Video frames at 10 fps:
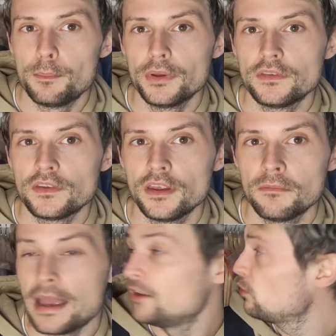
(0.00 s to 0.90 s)
But
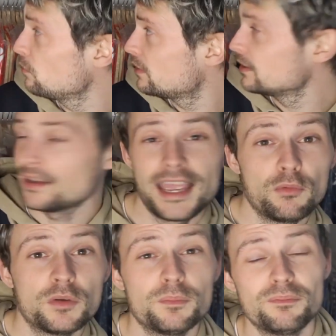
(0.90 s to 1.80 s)
I don't think I
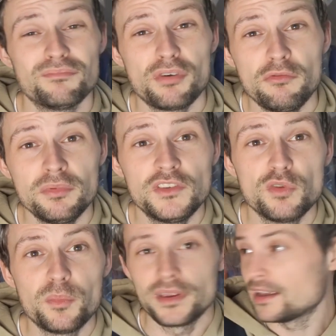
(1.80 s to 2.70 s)
would probably
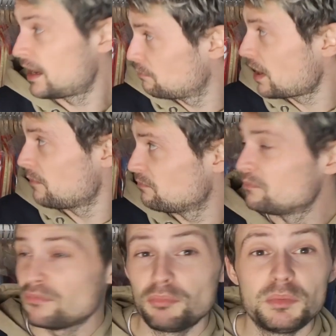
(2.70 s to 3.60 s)
swap it. I'm
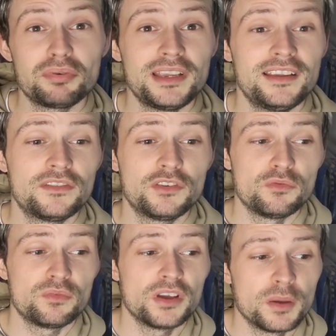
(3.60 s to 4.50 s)
probably pleased
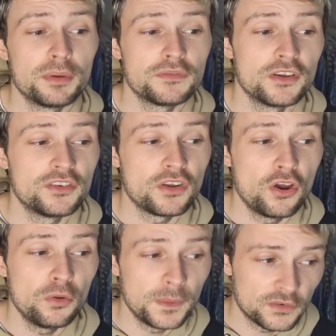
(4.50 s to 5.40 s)
to prefer
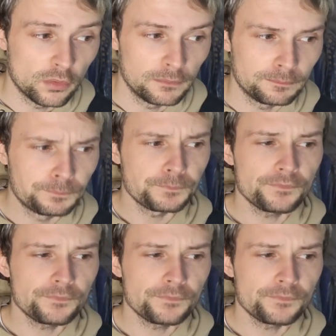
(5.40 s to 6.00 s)
to own this one.